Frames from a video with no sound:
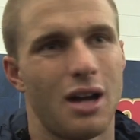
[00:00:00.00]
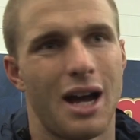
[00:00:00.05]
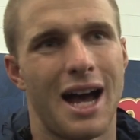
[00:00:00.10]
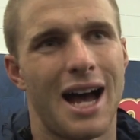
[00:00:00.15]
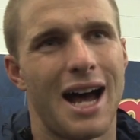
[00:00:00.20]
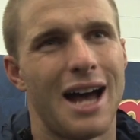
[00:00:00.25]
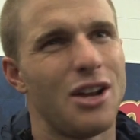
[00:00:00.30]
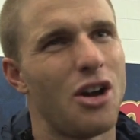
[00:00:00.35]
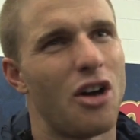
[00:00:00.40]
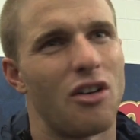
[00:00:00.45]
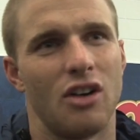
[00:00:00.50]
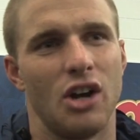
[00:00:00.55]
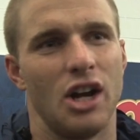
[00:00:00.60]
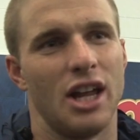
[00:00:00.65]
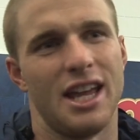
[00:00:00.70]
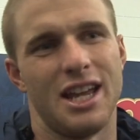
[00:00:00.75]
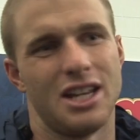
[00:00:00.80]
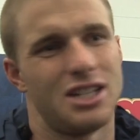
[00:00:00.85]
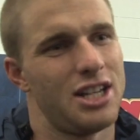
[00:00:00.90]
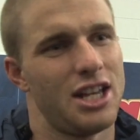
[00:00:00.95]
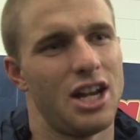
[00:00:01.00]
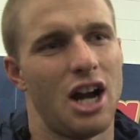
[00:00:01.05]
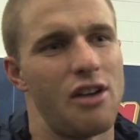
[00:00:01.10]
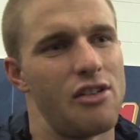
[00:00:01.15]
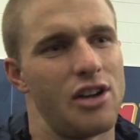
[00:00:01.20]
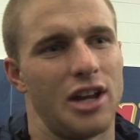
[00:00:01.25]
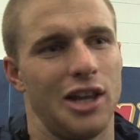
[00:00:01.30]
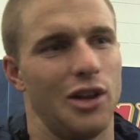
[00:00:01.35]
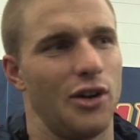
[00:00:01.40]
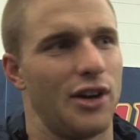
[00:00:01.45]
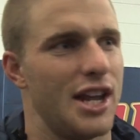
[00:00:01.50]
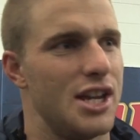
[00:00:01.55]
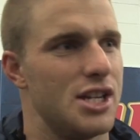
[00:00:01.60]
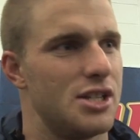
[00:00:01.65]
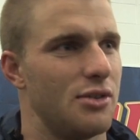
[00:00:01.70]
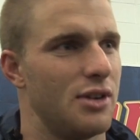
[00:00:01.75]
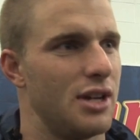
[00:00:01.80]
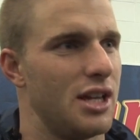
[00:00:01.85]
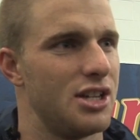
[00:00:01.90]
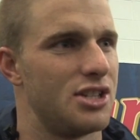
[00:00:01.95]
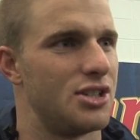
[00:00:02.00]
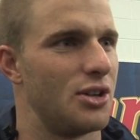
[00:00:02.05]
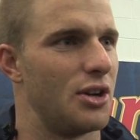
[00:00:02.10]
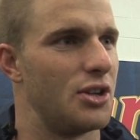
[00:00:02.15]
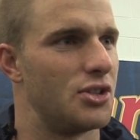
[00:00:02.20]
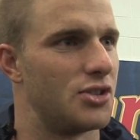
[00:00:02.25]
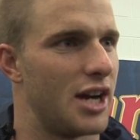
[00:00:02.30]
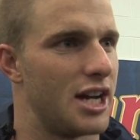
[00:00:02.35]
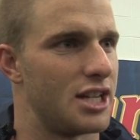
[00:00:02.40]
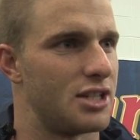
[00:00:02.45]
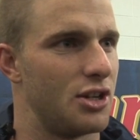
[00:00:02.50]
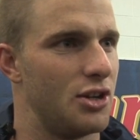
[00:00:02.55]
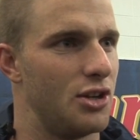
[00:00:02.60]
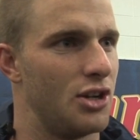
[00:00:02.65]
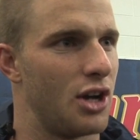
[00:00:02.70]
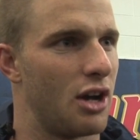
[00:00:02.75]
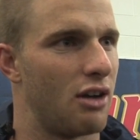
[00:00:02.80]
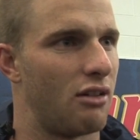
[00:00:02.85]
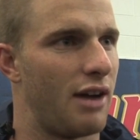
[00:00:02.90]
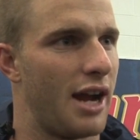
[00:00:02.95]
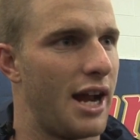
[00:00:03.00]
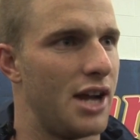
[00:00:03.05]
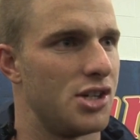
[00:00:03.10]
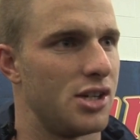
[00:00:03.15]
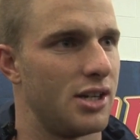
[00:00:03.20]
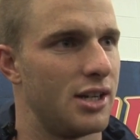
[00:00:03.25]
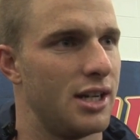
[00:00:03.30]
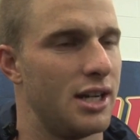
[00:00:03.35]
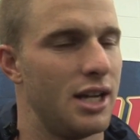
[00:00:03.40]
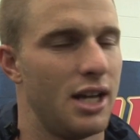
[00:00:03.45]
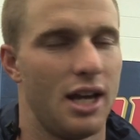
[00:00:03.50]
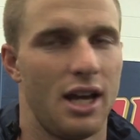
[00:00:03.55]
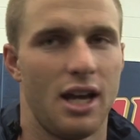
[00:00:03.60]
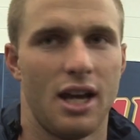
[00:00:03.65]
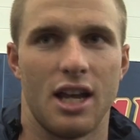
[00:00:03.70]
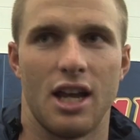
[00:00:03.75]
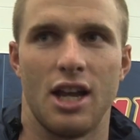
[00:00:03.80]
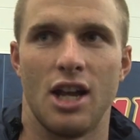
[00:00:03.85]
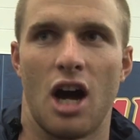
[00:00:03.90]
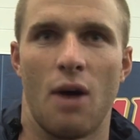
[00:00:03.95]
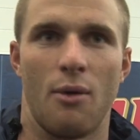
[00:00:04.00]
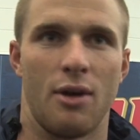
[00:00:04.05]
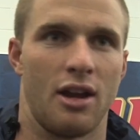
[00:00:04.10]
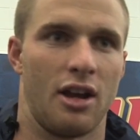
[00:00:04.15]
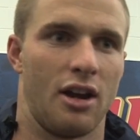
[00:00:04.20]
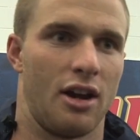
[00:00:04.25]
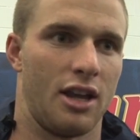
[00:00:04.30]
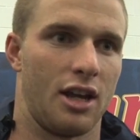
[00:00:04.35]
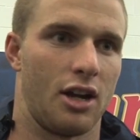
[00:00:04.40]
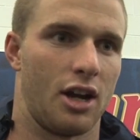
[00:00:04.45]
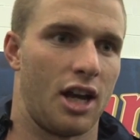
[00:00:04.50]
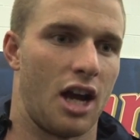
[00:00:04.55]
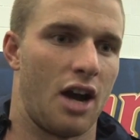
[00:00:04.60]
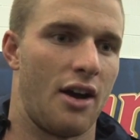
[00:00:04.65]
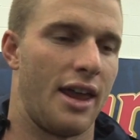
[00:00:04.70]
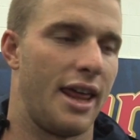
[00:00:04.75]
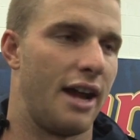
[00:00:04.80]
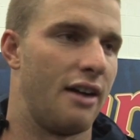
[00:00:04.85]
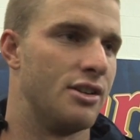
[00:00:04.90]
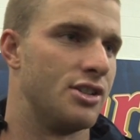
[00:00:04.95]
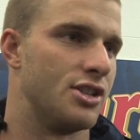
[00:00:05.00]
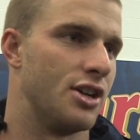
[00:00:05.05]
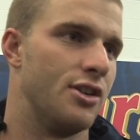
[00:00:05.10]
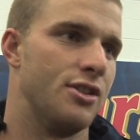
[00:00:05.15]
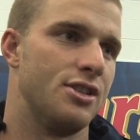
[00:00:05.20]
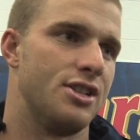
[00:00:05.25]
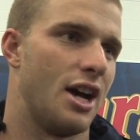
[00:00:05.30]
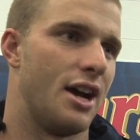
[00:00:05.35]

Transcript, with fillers: Uh, not really. You don't really look into it. You sort of trust who you got around you, and you know what you got. You have got to go out there and do.